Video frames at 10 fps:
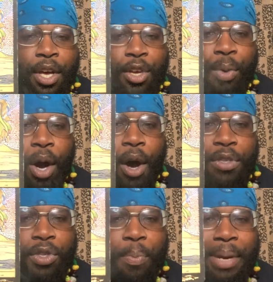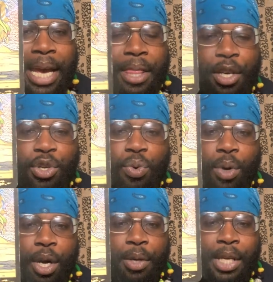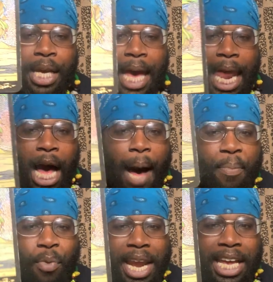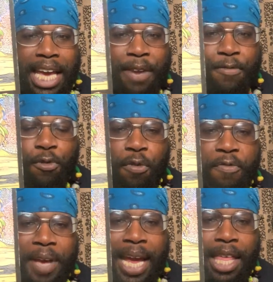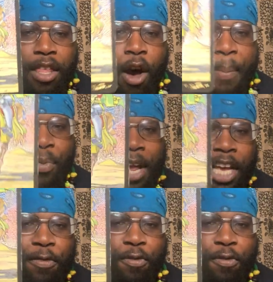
you are also being the doer and operating in full faith, operating in